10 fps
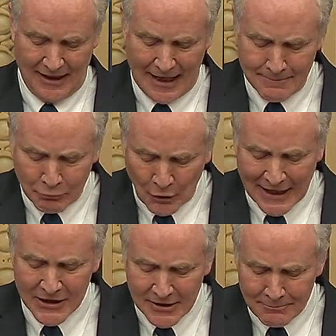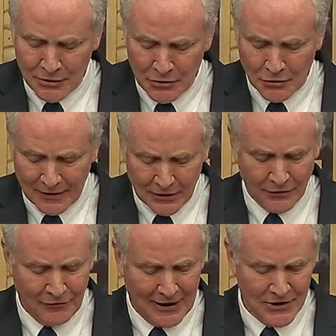a brain-computer
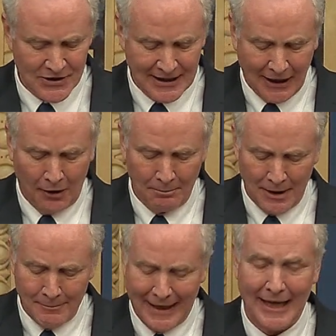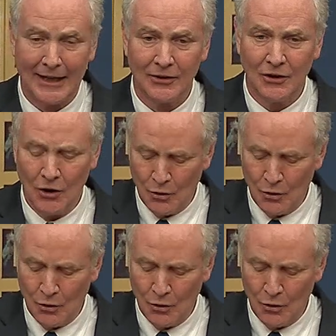interface to help a man